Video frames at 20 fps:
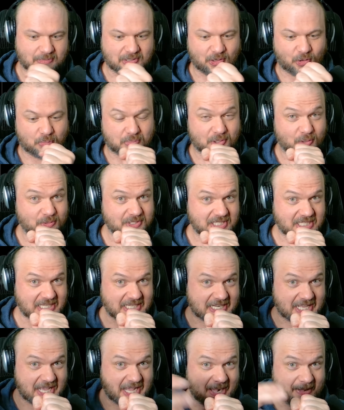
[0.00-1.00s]
some little
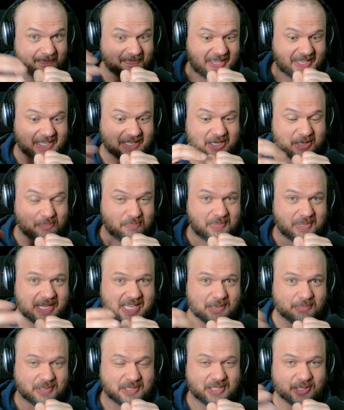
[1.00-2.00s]
protein like in a
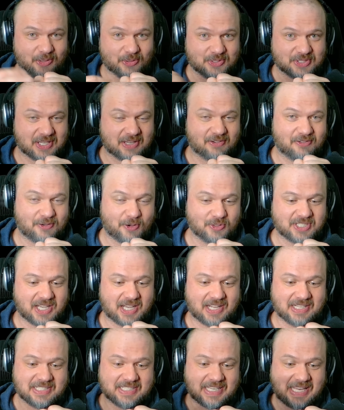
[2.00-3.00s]
pickup, those uh,
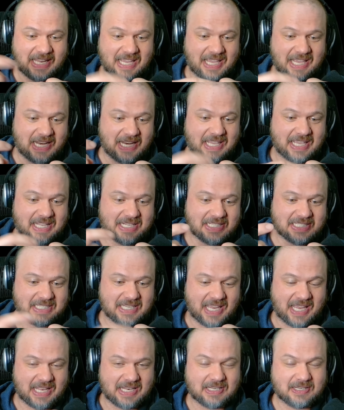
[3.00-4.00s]
photons uh, hitting it
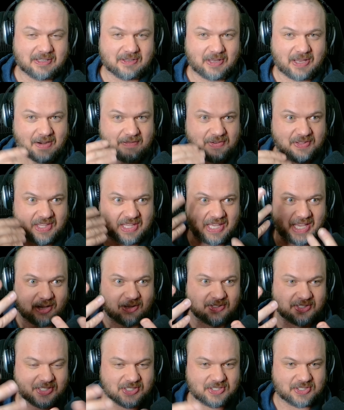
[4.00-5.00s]
and everything
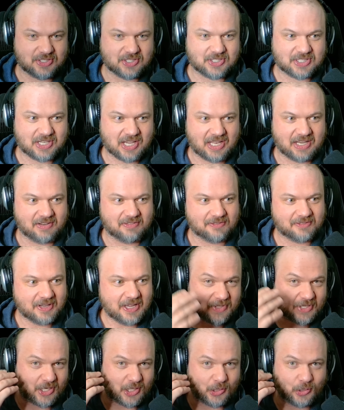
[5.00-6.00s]
else is just kind of
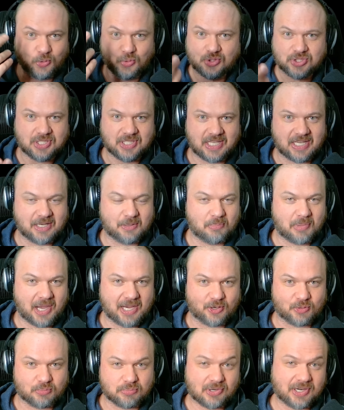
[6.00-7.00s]
hallucinated
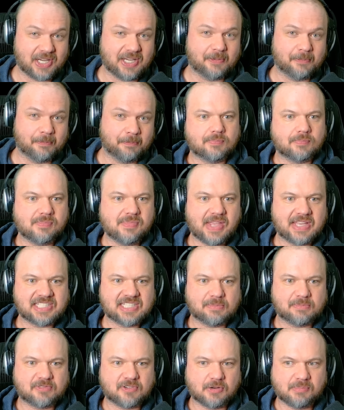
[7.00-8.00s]
by your brain.
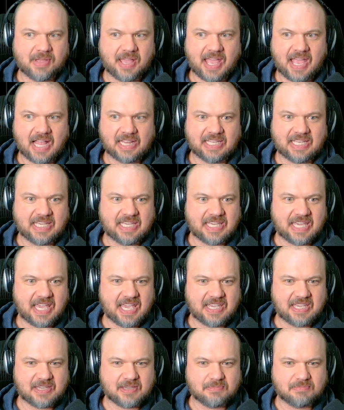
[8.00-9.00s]
Next up from Allie
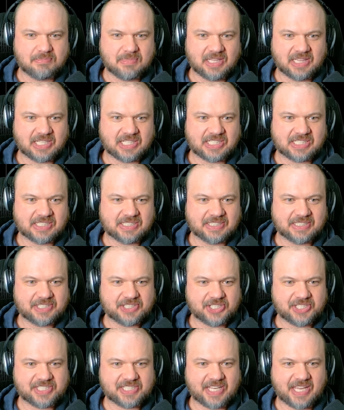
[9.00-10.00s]
K. Miller,
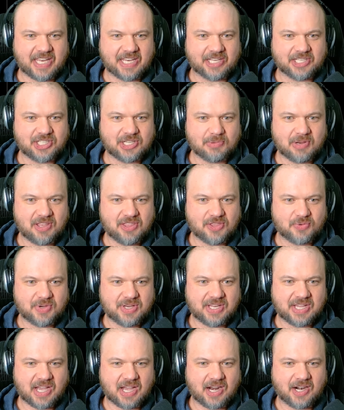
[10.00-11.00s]
she's saying, Gemini
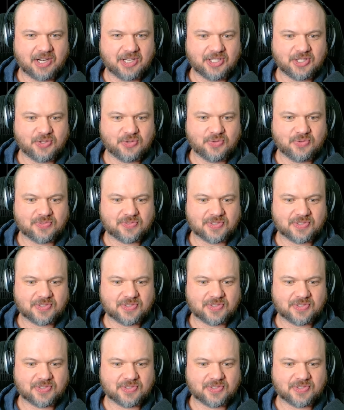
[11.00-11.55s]
3, are you